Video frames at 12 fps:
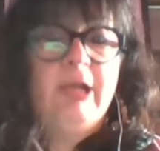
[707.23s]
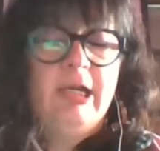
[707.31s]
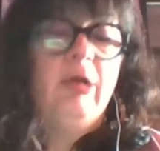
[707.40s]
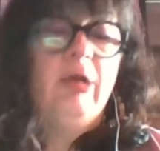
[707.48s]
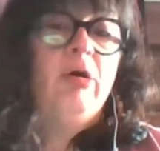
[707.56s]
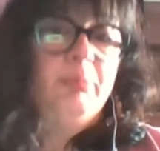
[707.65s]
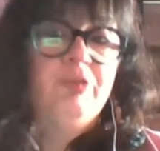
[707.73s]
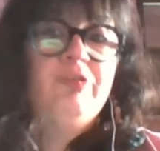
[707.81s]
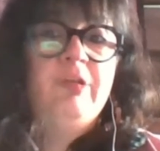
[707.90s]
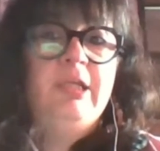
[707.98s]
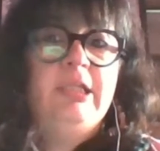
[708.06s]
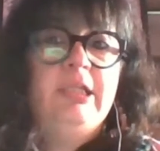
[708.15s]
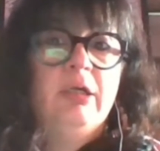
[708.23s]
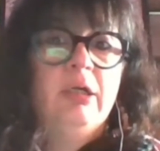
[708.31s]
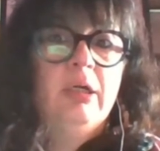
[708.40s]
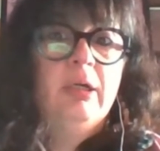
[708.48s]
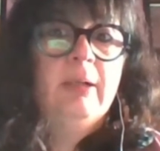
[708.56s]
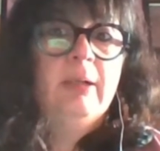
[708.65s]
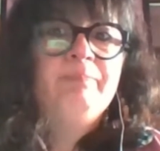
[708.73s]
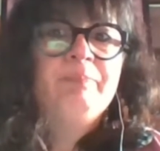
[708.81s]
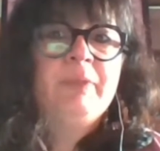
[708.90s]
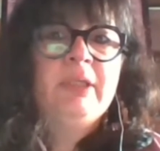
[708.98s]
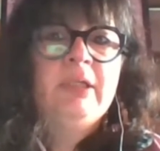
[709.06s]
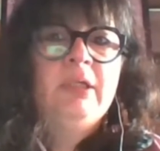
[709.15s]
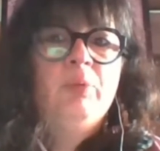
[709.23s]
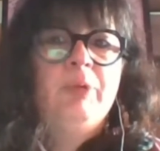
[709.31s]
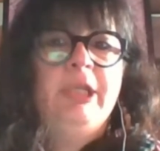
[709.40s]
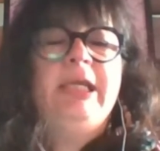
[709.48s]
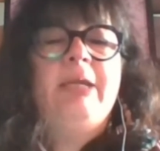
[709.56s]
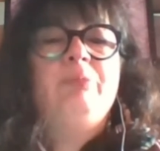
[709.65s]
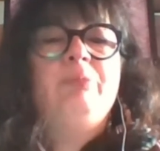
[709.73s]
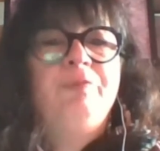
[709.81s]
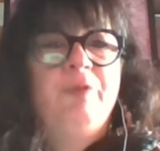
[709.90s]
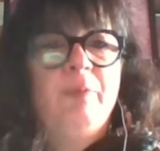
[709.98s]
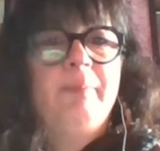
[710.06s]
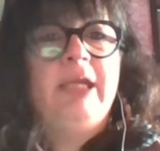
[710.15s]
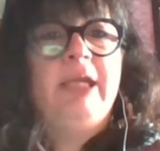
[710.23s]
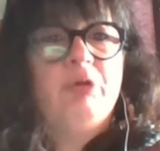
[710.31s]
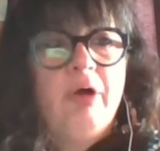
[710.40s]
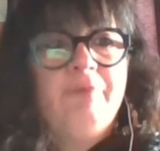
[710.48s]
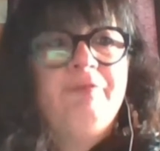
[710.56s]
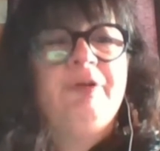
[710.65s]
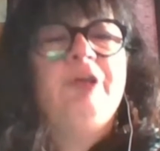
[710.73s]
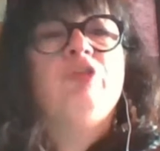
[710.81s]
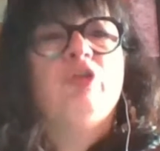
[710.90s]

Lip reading: And obviously when it came to filmmaker offerings,